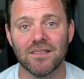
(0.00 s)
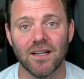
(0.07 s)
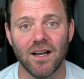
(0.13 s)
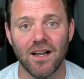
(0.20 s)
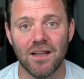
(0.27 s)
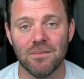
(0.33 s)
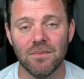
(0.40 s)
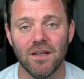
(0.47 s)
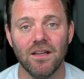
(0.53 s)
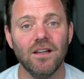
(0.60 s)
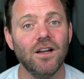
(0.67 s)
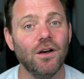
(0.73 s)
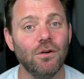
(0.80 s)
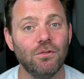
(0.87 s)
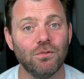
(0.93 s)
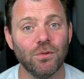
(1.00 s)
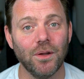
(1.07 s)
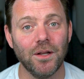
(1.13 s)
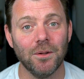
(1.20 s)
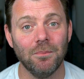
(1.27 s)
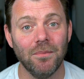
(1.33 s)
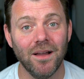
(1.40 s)
time,
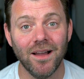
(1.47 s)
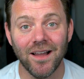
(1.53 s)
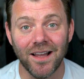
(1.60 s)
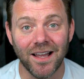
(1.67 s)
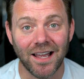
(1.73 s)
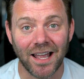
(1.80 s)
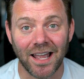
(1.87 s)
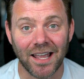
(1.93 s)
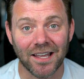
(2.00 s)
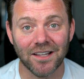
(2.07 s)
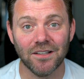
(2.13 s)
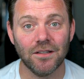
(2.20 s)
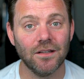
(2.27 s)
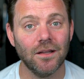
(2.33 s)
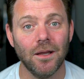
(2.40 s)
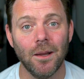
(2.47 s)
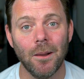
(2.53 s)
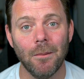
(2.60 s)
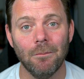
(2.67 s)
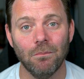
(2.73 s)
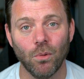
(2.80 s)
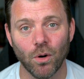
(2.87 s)
freedom, and
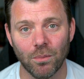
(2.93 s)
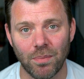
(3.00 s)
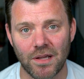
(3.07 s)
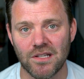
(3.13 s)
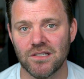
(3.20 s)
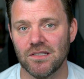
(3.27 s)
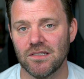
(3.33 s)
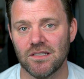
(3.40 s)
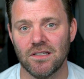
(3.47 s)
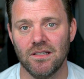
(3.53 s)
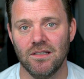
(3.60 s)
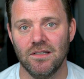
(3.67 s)
more patience.